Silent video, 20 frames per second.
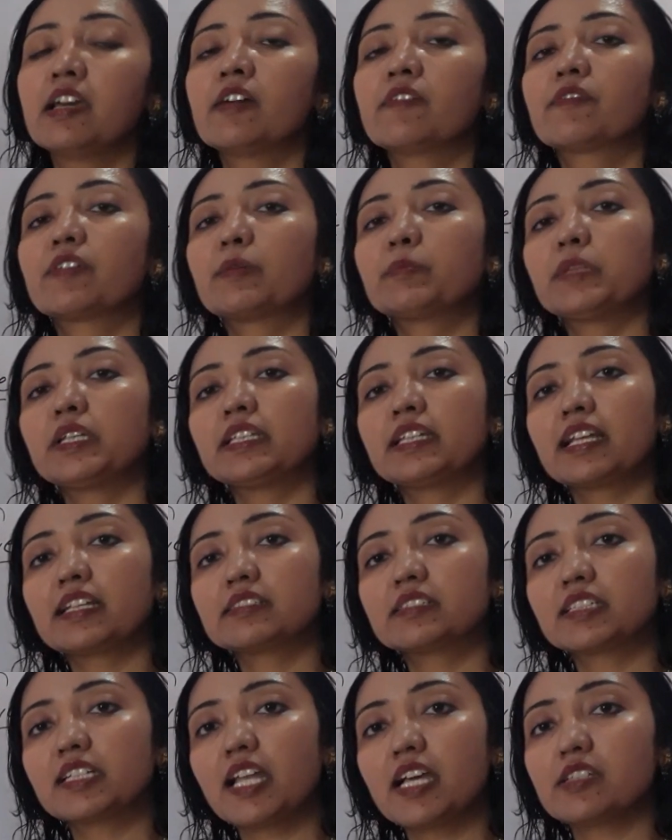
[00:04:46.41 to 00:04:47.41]
From the
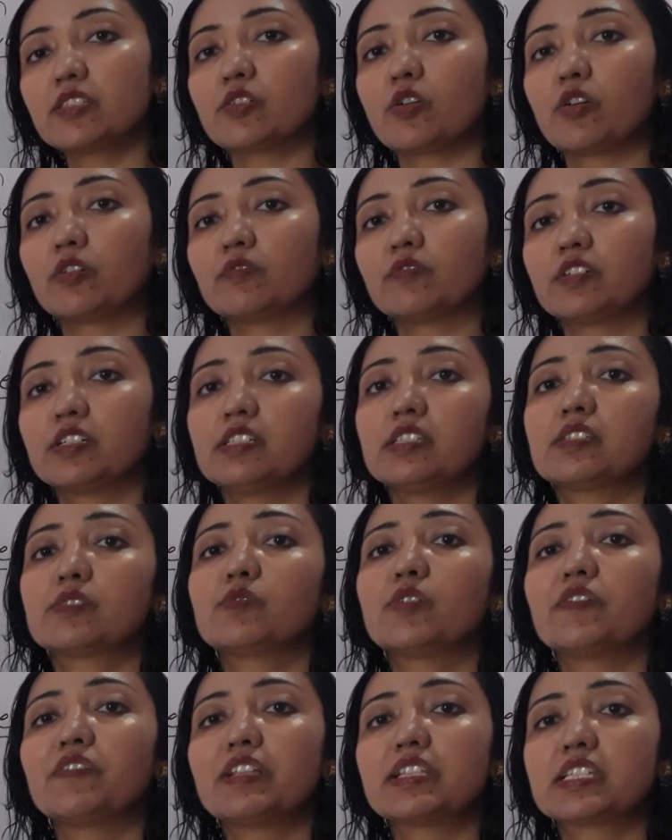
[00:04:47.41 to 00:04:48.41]
next class onwards,
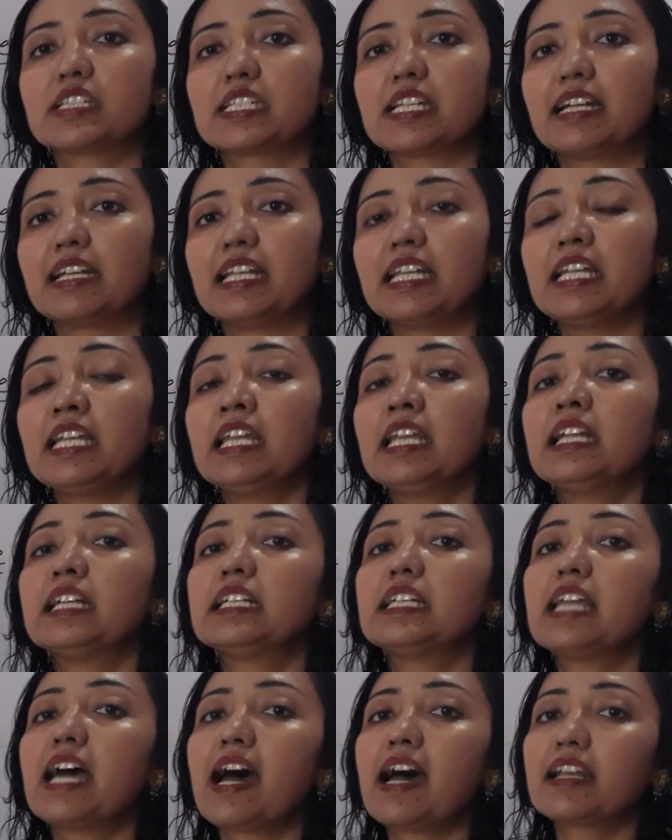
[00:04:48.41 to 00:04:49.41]
we will study
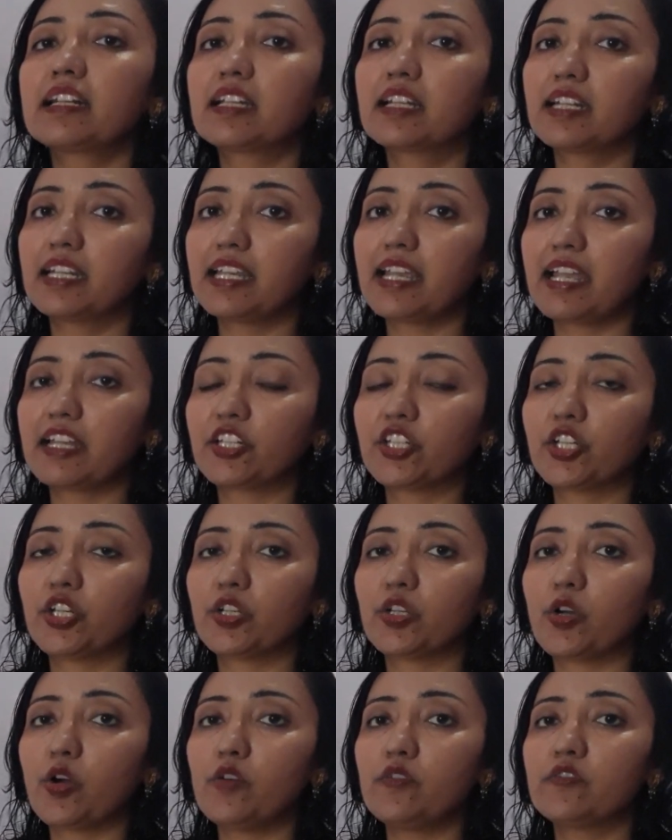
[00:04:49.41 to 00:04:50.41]
dark reaction
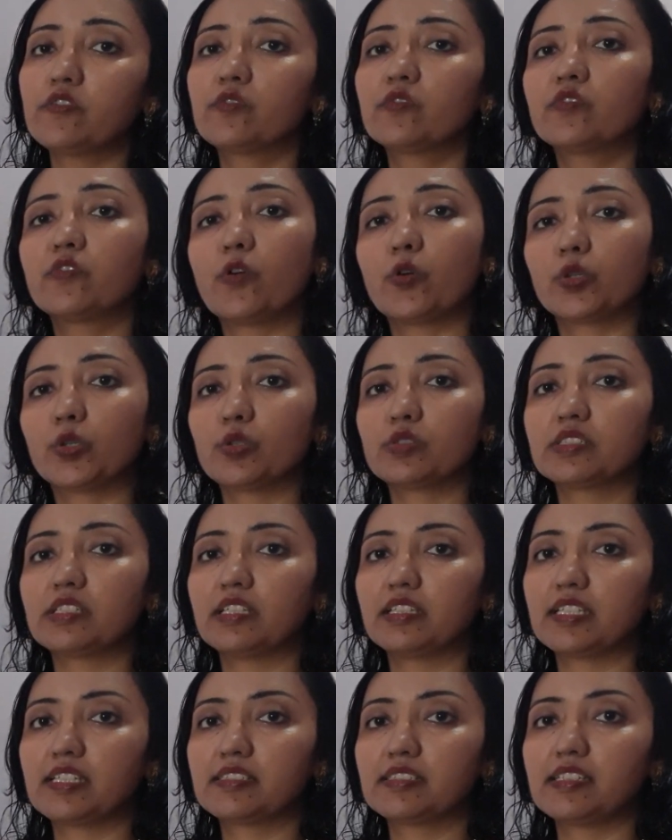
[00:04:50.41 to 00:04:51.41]
of
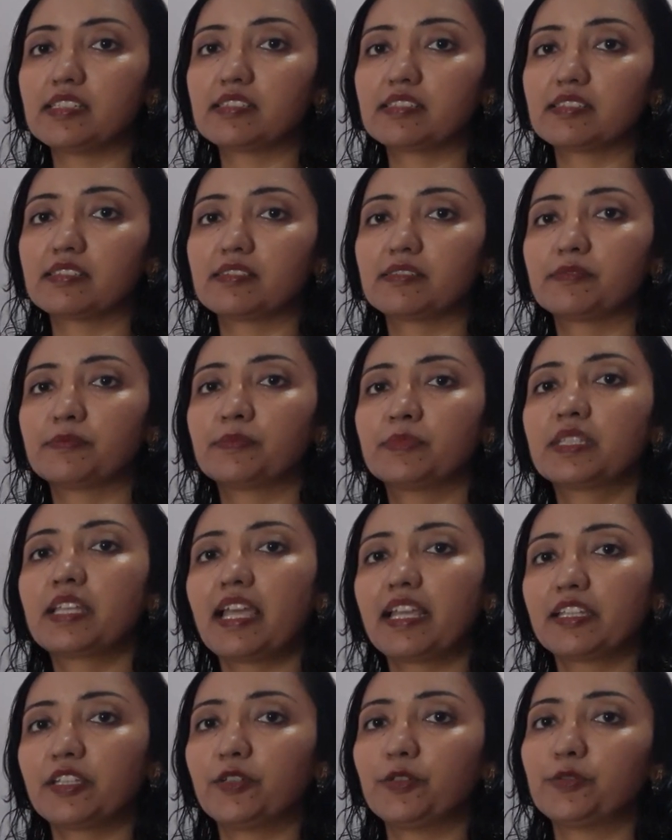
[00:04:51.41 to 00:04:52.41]
photosynthesis.
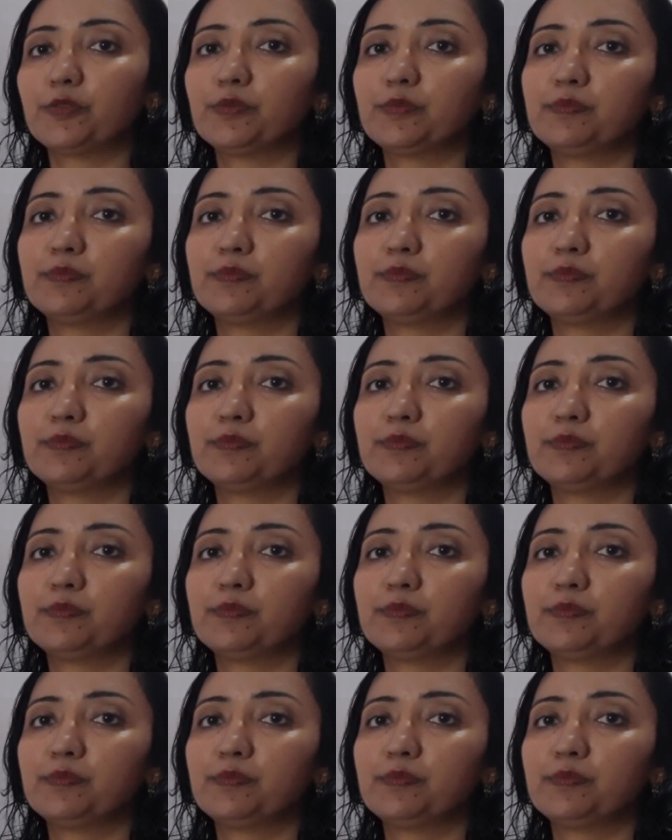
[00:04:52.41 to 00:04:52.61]
Thank you.